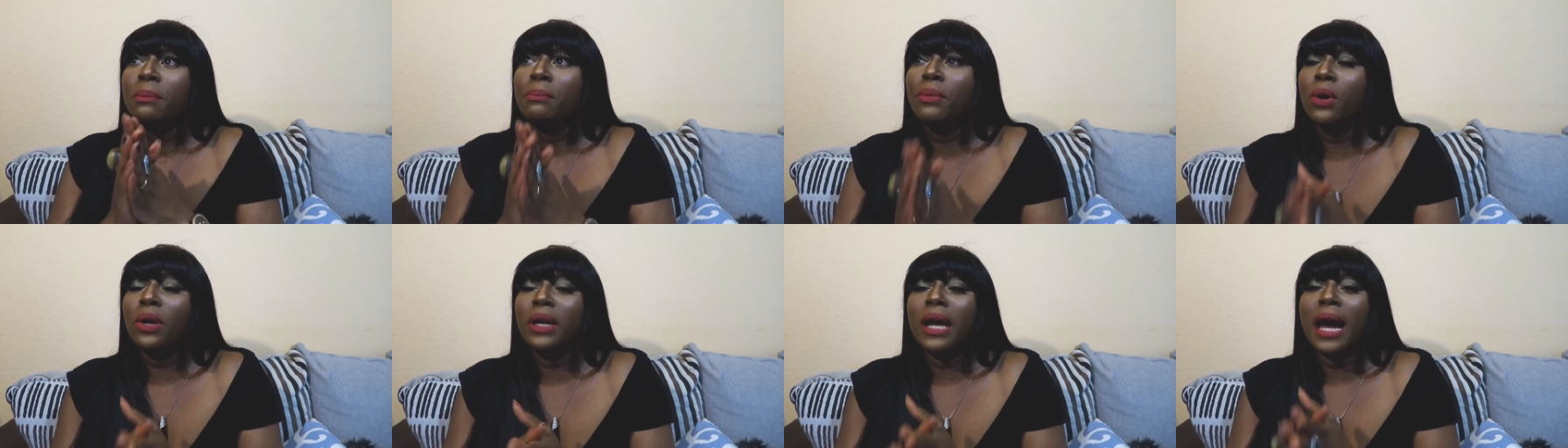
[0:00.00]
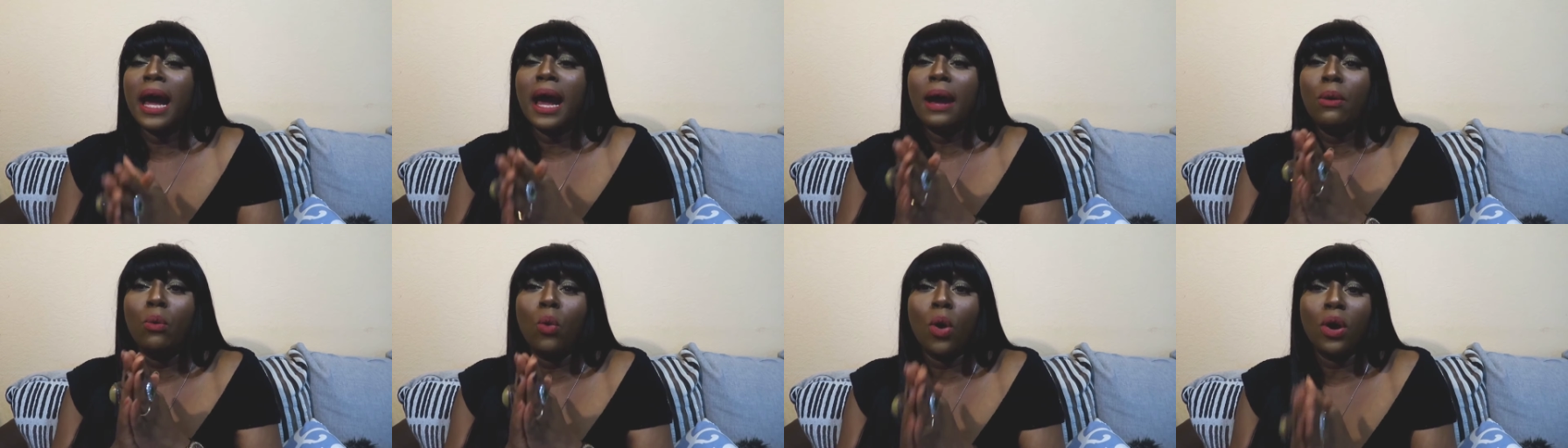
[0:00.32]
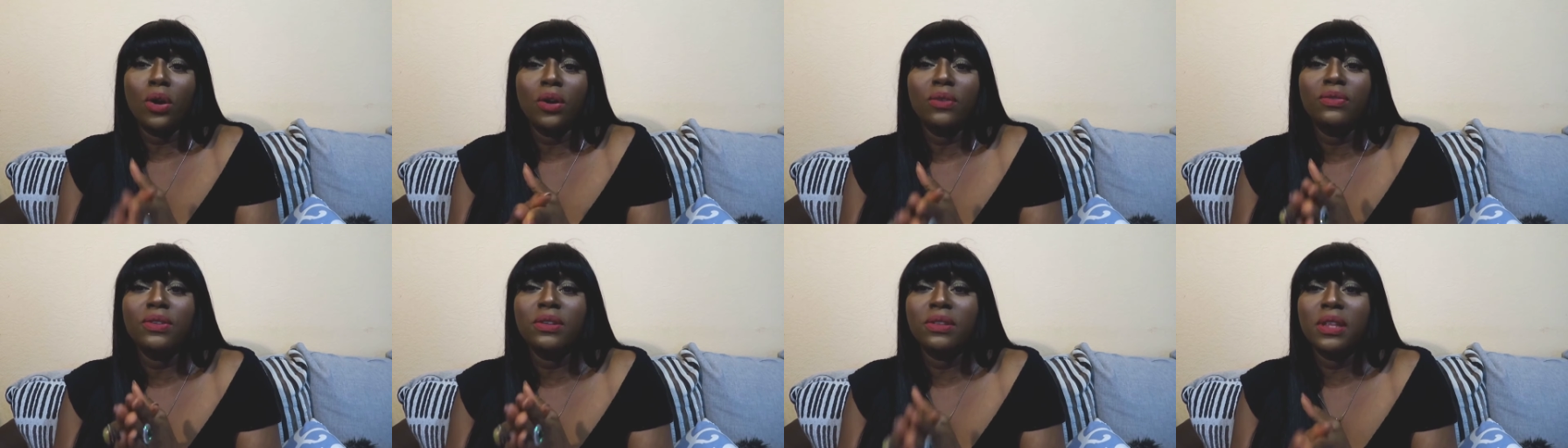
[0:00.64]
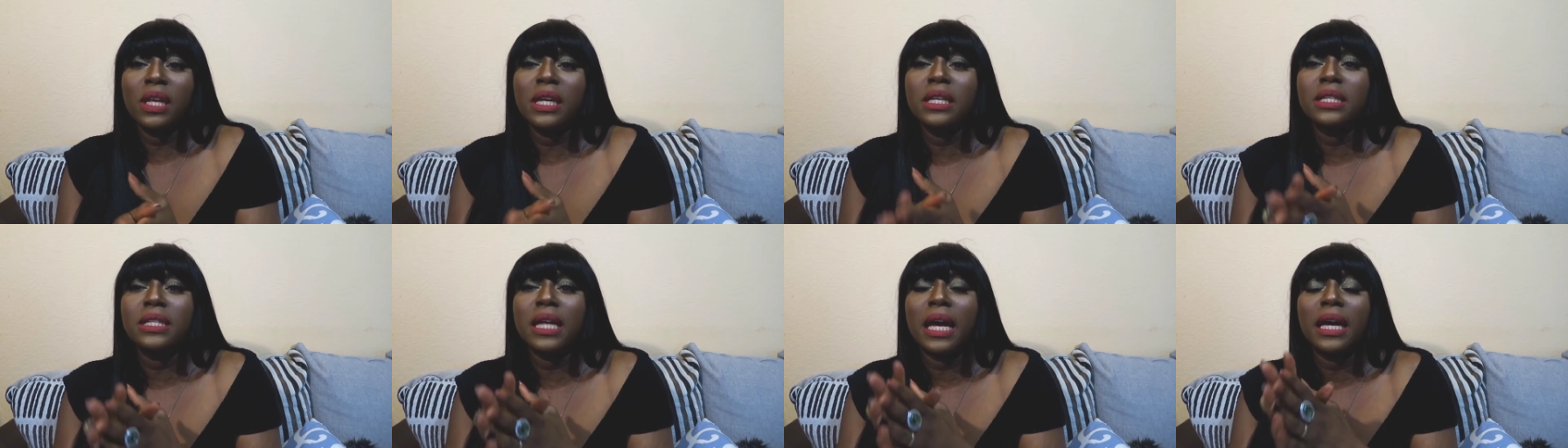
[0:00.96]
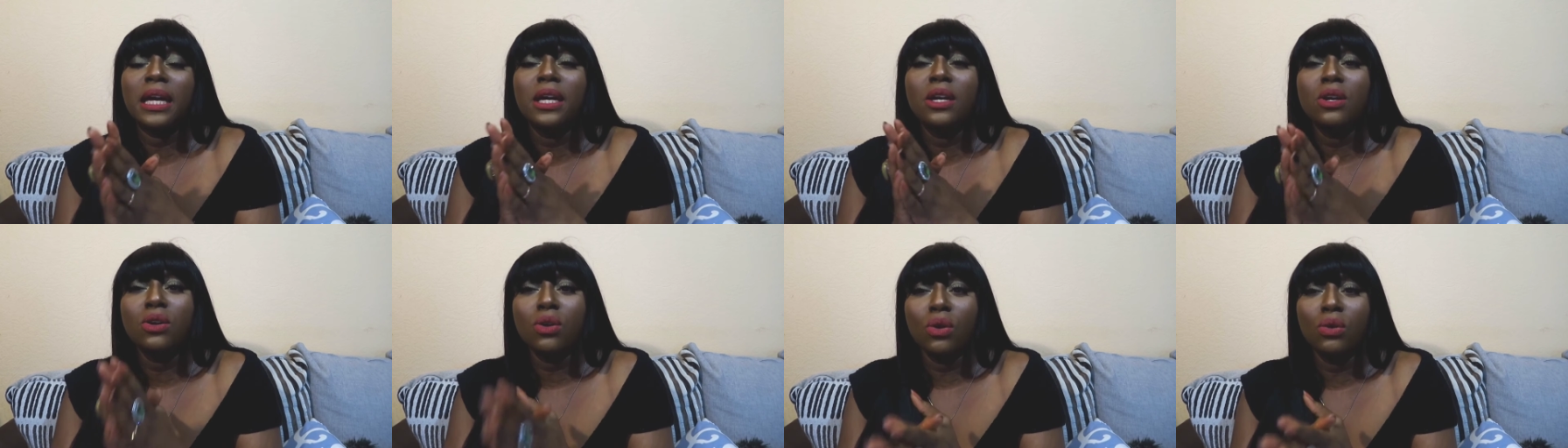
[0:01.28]
But one of the things that
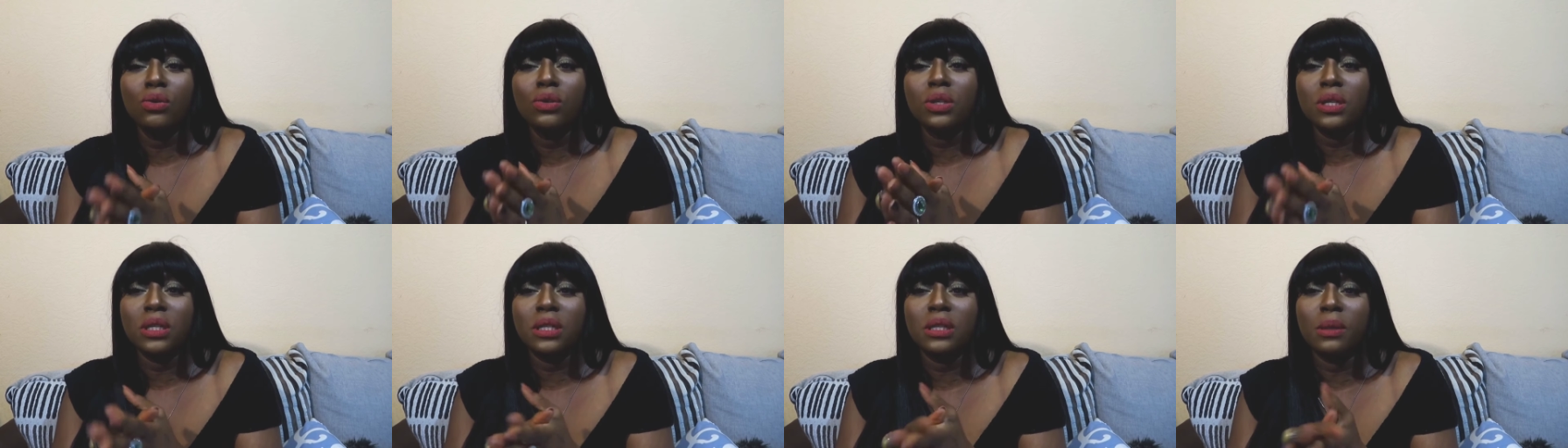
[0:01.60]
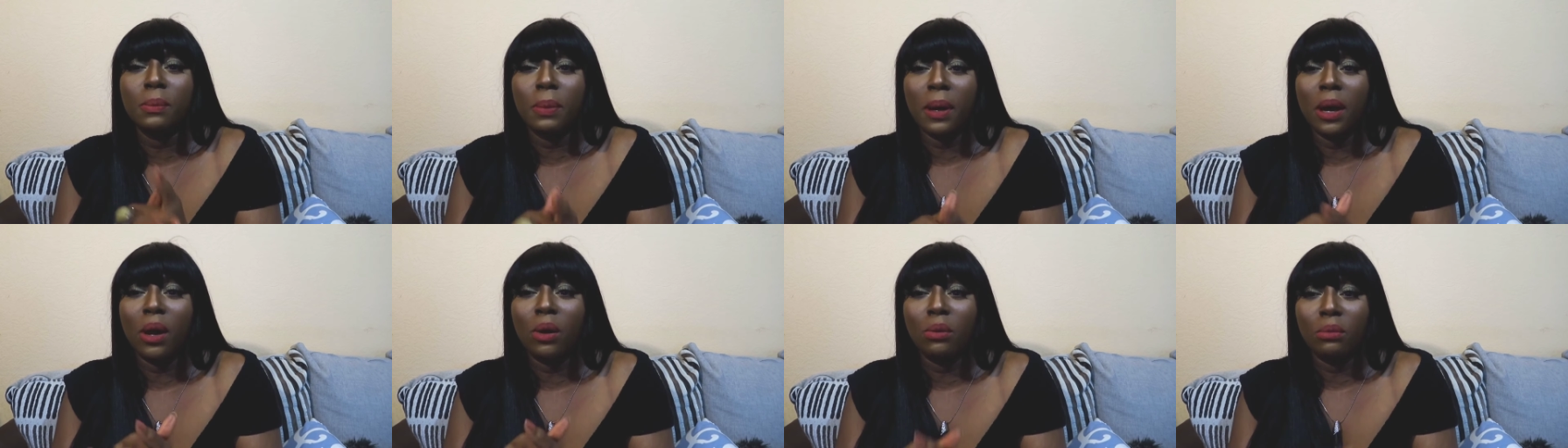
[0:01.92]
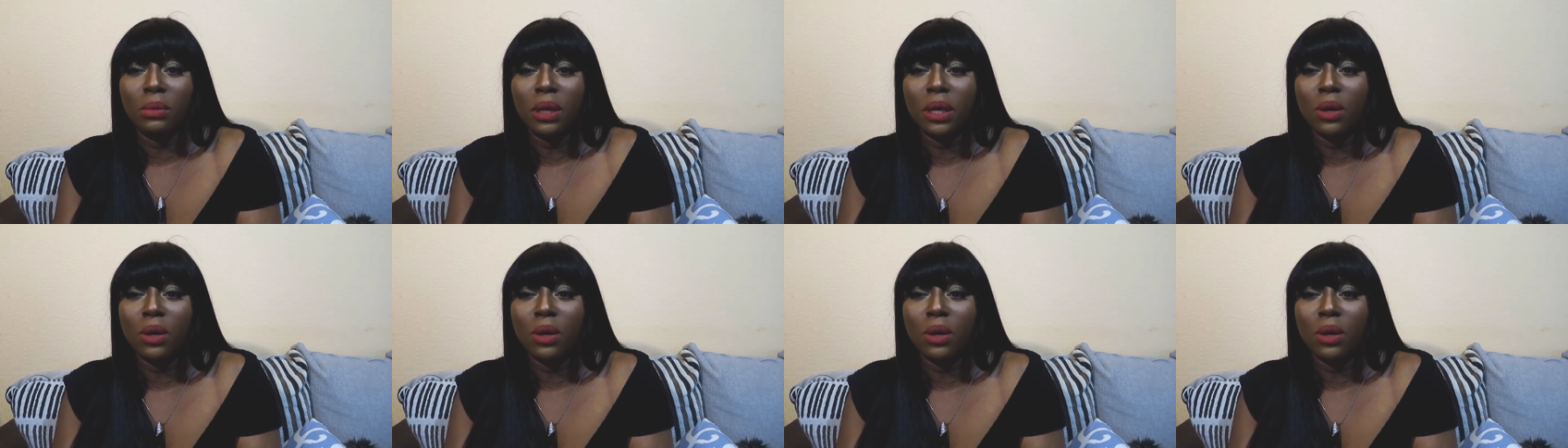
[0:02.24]
he noticed about